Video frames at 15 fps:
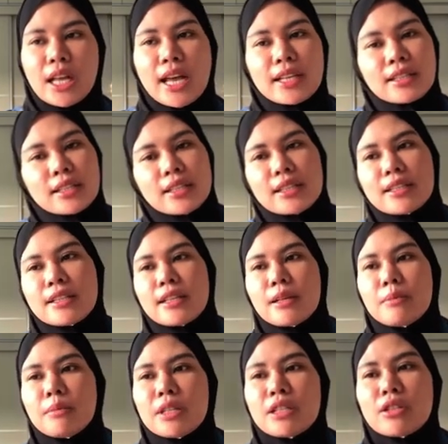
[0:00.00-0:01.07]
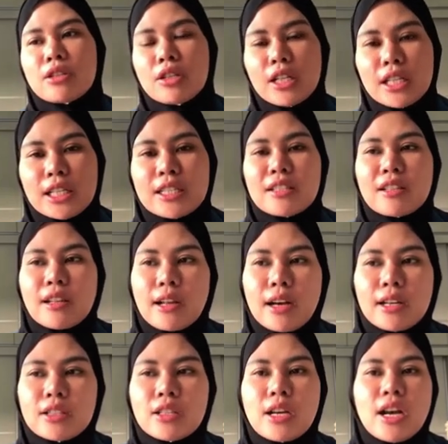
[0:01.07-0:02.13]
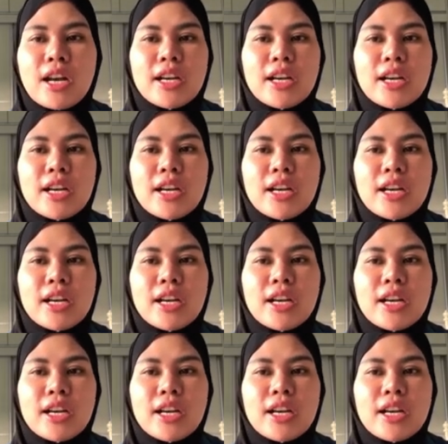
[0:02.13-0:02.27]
as a semi-solid sludge,